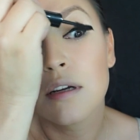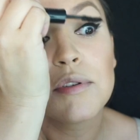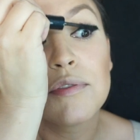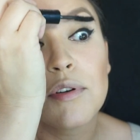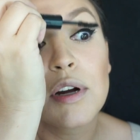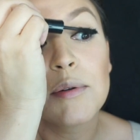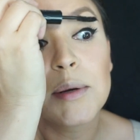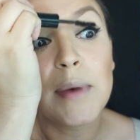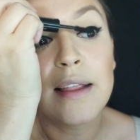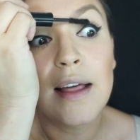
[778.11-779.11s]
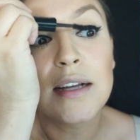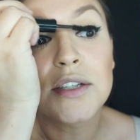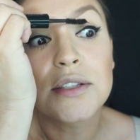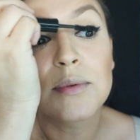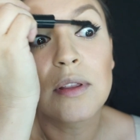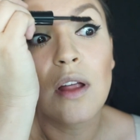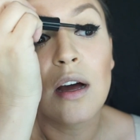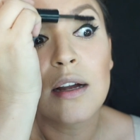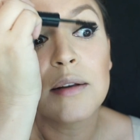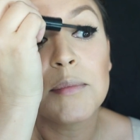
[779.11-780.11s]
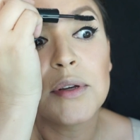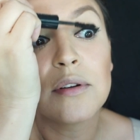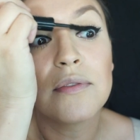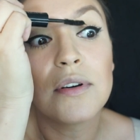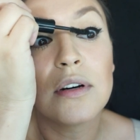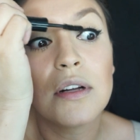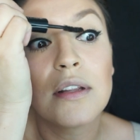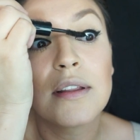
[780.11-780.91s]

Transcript: Before, when my lashes were long and beautiful,